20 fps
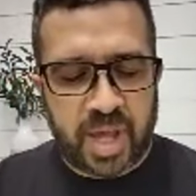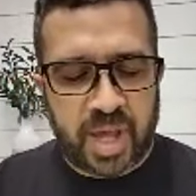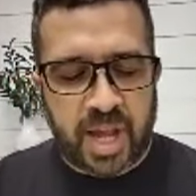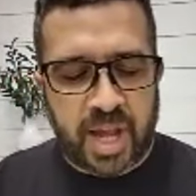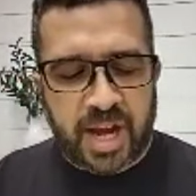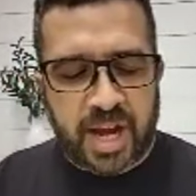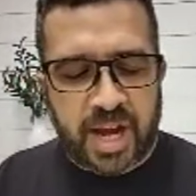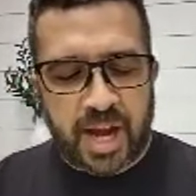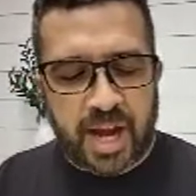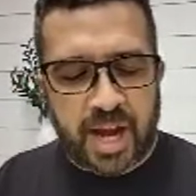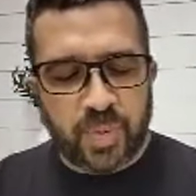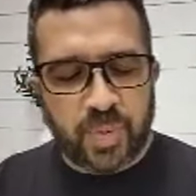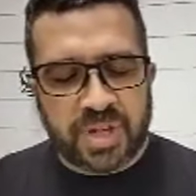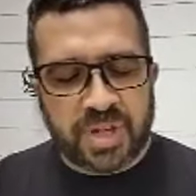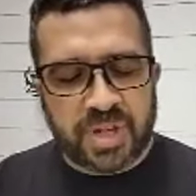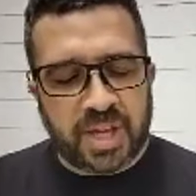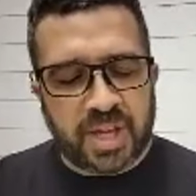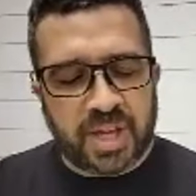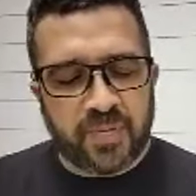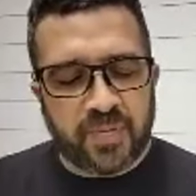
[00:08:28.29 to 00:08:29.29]
And I will
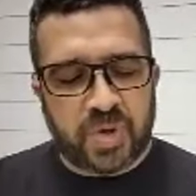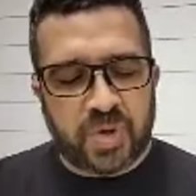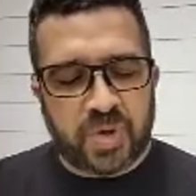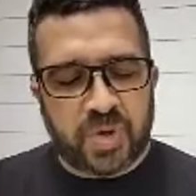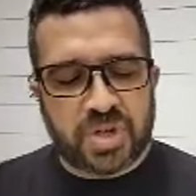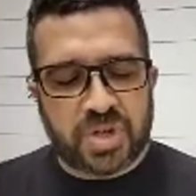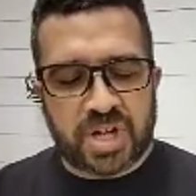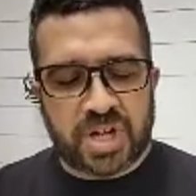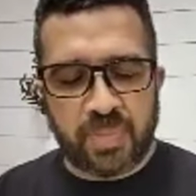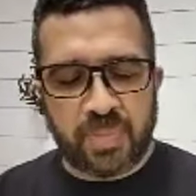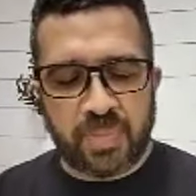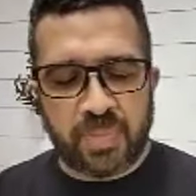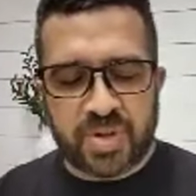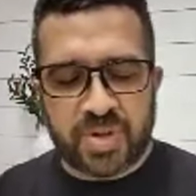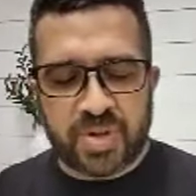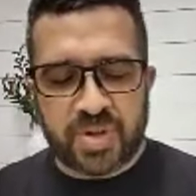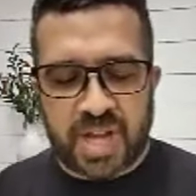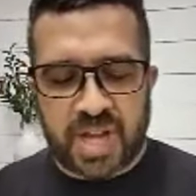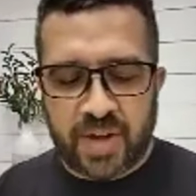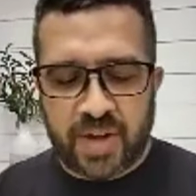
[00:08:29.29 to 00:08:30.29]
give you
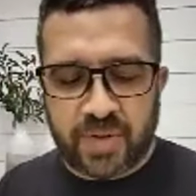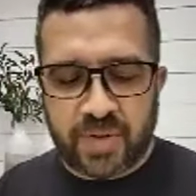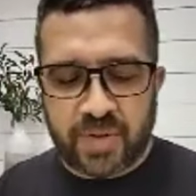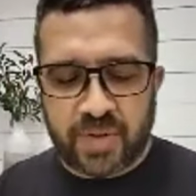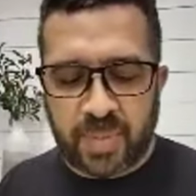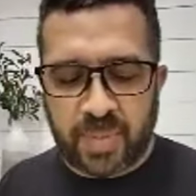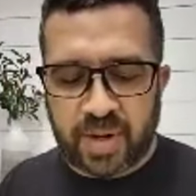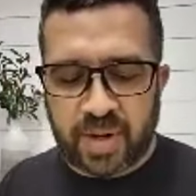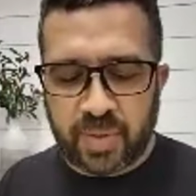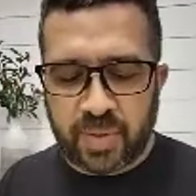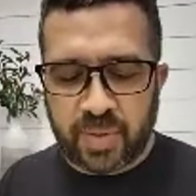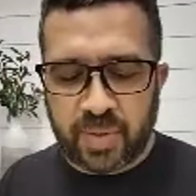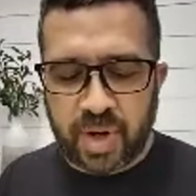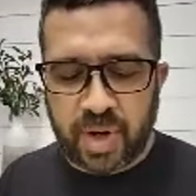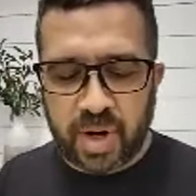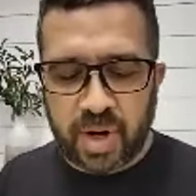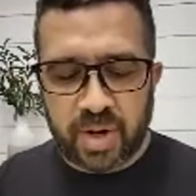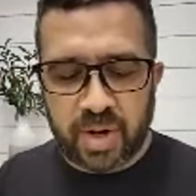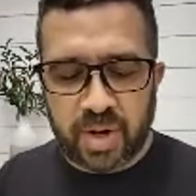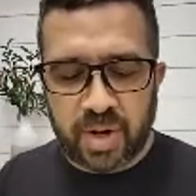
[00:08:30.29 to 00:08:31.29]
shepherds after my own
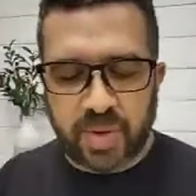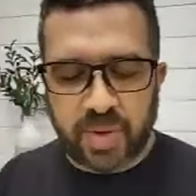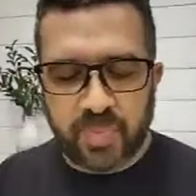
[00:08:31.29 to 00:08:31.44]
heart,